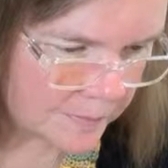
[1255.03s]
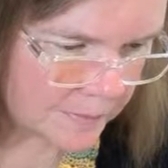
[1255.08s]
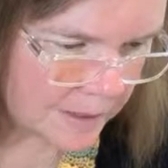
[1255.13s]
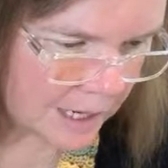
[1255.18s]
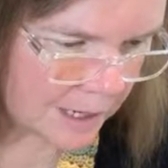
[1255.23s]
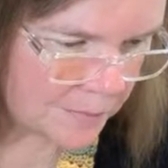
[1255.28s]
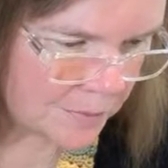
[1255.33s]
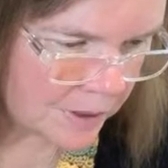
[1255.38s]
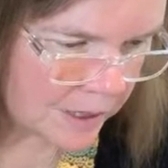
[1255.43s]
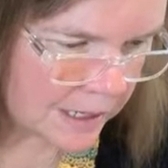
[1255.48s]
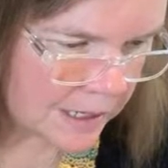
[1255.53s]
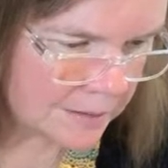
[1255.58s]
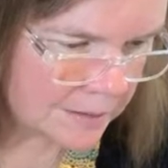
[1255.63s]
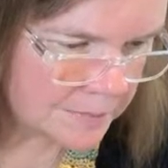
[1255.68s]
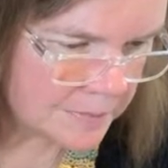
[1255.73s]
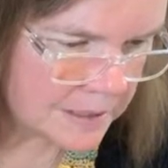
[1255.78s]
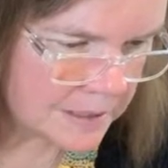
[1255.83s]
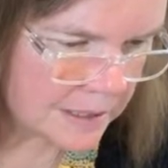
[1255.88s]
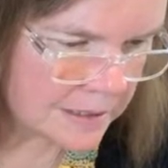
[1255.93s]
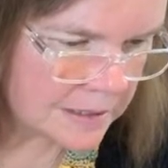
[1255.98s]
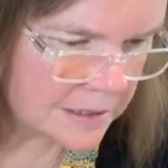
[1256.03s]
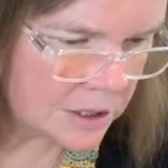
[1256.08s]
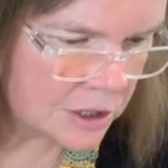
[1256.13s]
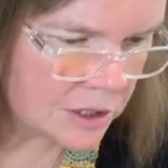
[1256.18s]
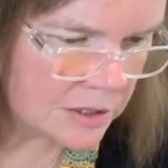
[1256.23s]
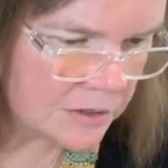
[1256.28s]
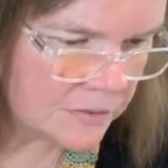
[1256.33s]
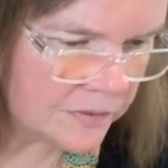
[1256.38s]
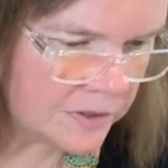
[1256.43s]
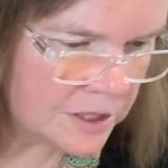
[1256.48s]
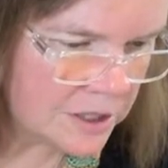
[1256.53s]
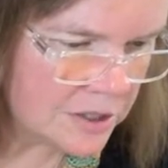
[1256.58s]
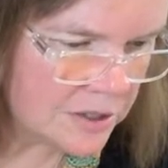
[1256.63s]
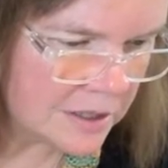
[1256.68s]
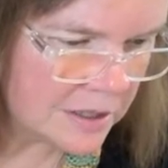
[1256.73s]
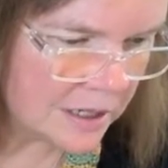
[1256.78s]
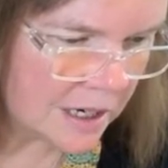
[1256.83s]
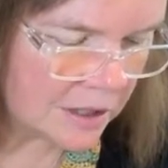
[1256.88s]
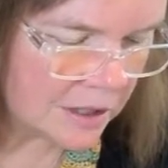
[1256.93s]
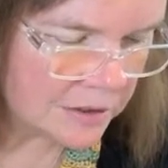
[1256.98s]
Abraham says, just finished
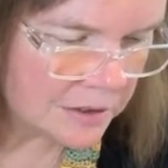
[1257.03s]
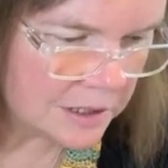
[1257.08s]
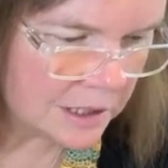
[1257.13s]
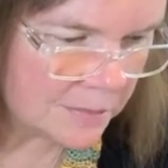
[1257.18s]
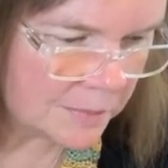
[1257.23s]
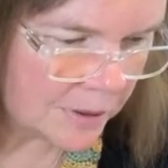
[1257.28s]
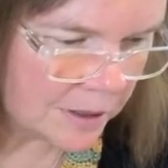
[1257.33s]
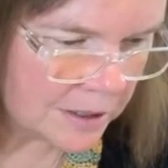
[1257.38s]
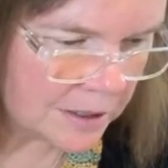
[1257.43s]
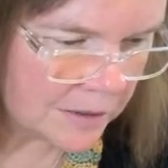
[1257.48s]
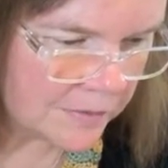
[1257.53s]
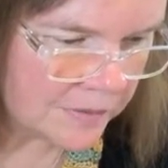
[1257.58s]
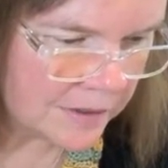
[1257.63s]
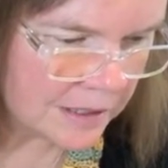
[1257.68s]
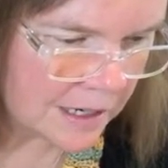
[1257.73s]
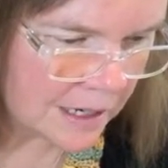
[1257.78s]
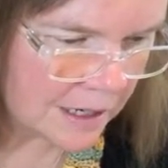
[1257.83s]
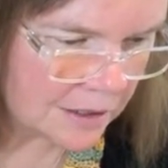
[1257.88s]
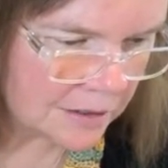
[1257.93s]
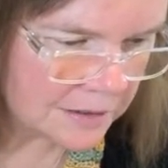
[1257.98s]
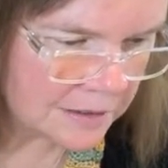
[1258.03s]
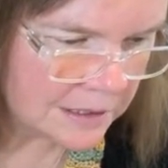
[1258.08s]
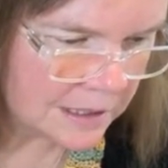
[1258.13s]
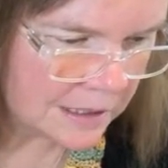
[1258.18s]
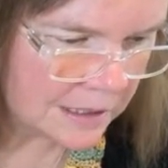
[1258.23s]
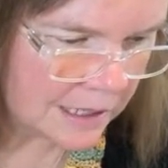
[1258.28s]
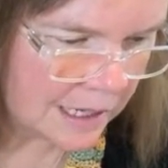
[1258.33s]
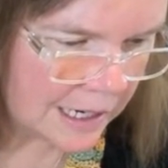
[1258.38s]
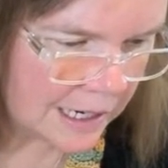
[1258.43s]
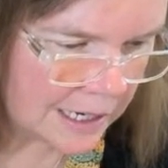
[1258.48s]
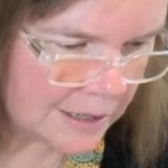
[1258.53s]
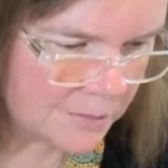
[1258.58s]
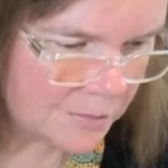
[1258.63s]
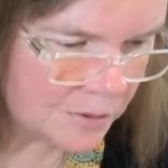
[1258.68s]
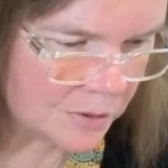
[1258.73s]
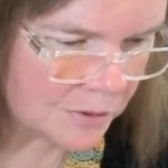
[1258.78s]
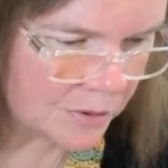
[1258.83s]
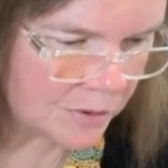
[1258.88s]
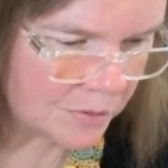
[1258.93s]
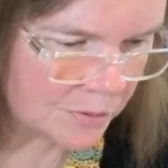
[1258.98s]
the Celtic part of the Celtic
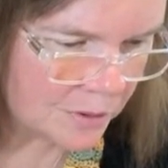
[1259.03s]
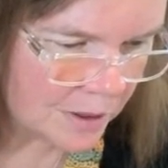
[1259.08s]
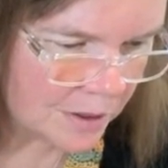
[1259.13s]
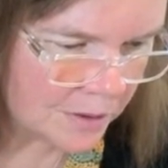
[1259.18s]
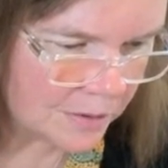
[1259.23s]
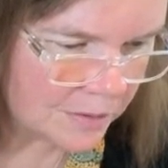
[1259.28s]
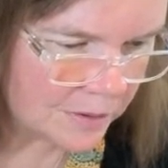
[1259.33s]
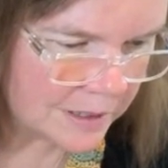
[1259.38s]
cable throw.